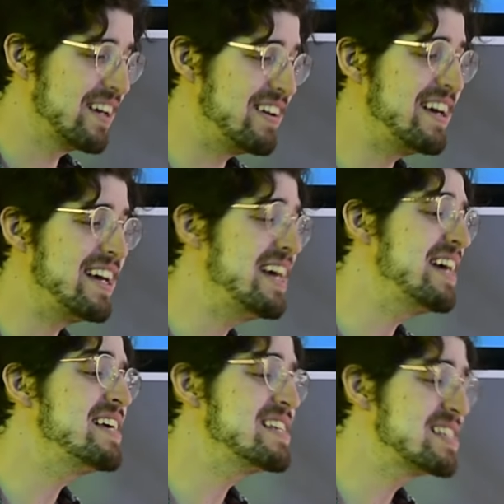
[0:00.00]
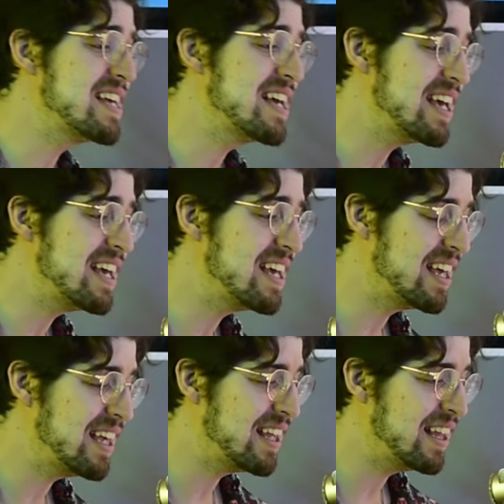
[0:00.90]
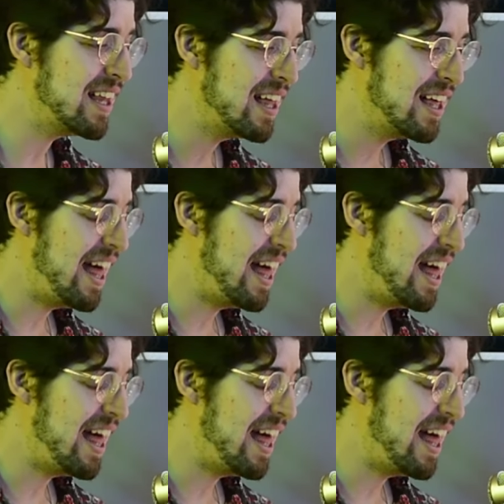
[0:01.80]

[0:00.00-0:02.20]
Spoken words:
Christine.